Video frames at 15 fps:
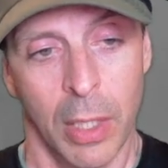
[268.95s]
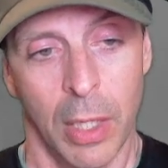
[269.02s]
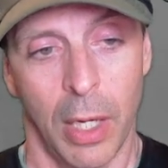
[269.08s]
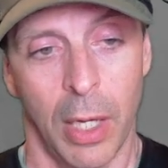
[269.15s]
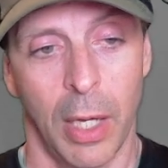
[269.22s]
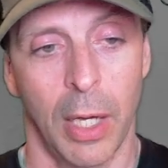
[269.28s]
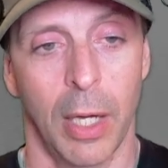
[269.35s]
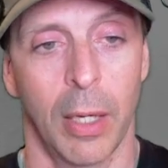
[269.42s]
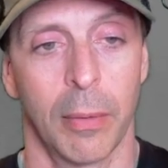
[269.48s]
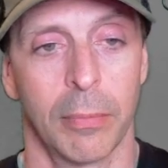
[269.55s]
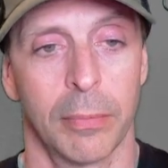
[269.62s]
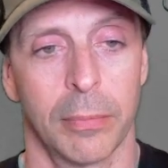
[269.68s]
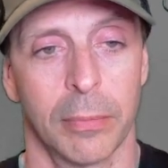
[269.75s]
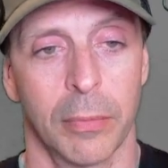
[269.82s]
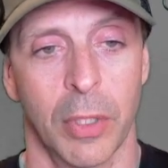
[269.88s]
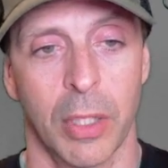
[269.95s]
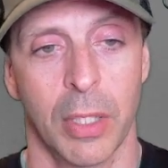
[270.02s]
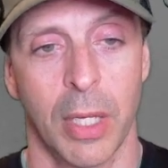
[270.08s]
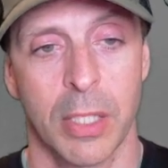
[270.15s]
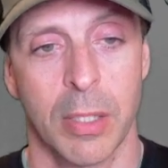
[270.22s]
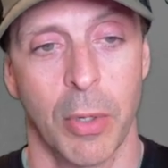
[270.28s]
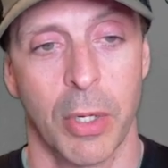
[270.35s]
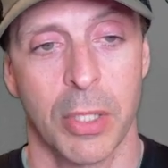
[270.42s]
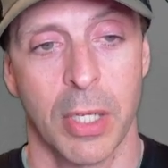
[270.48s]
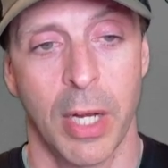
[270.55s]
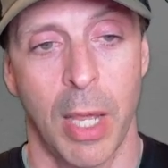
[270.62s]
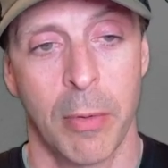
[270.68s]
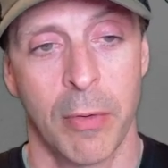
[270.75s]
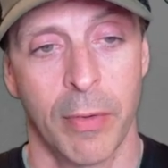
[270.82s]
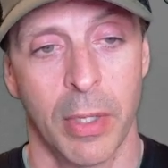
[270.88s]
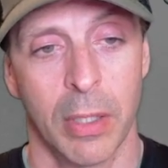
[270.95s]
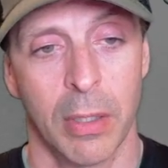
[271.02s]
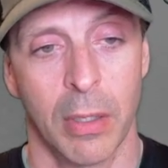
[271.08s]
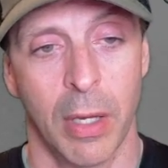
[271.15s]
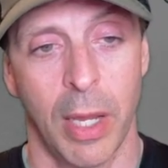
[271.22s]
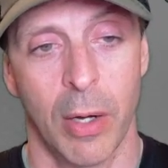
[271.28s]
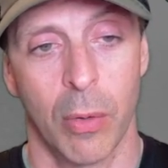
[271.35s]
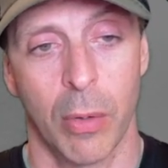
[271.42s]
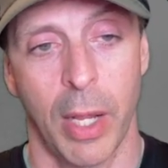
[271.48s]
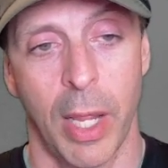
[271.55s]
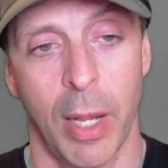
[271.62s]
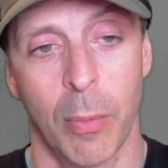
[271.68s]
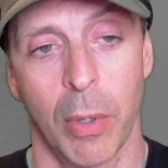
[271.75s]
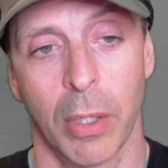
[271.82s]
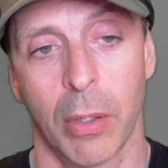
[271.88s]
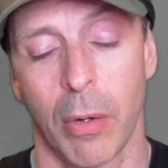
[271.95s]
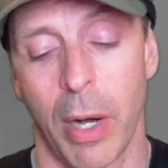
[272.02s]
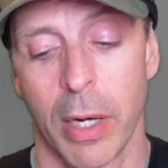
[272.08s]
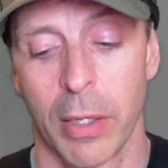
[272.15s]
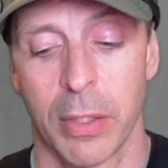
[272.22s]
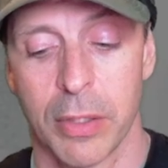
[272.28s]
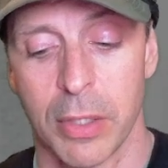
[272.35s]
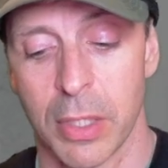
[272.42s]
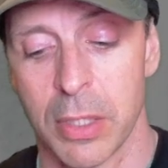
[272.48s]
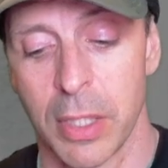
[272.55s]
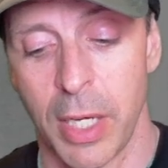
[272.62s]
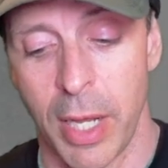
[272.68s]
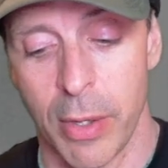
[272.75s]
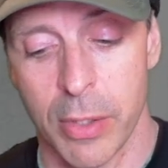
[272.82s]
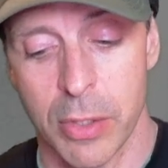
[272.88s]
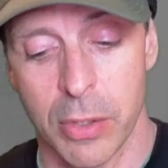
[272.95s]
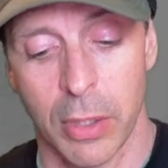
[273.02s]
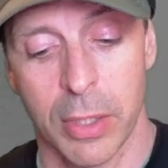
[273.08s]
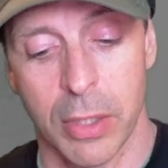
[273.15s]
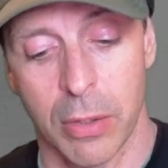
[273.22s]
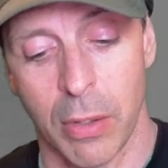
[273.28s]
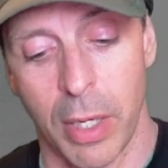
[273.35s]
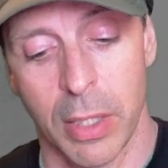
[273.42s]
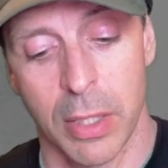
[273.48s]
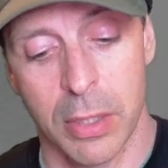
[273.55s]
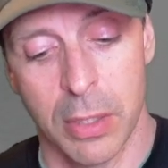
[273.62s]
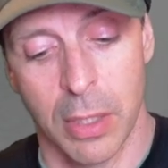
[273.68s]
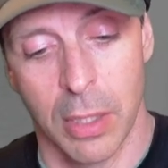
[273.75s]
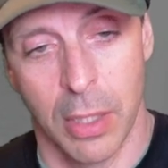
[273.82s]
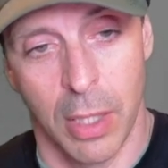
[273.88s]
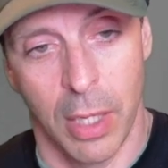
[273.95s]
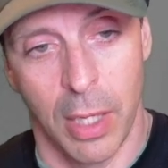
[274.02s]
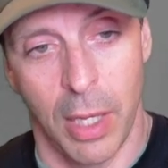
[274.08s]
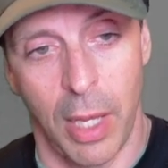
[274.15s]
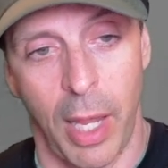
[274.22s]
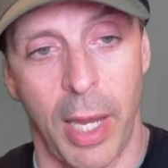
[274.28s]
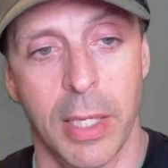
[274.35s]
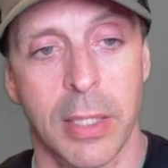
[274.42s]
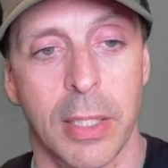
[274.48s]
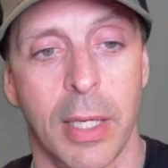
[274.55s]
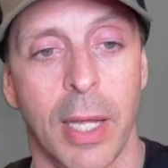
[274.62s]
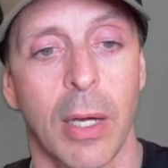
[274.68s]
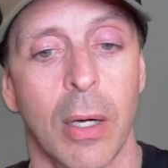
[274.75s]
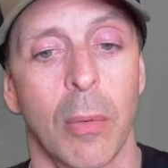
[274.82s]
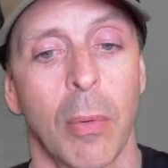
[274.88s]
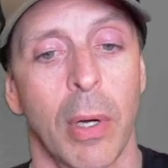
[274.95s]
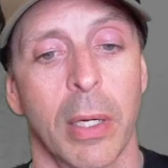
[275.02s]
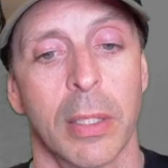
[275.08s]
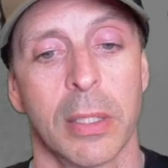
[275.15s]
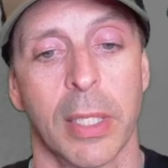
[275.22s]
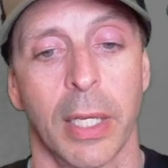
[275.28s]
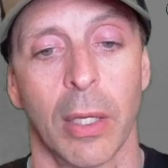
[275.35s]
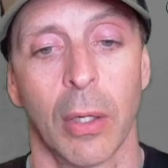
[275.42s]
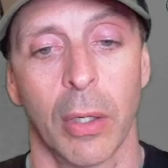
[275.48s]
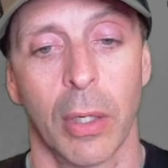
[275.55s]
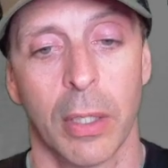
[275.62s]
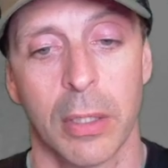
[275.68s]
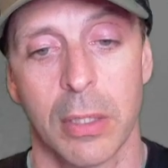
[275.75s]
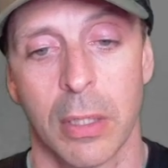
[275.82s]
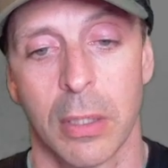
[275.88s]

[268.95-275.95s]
You customize the name of it. I had already had one created at 16 hours, so let's create this 18-hour one and take a look at it.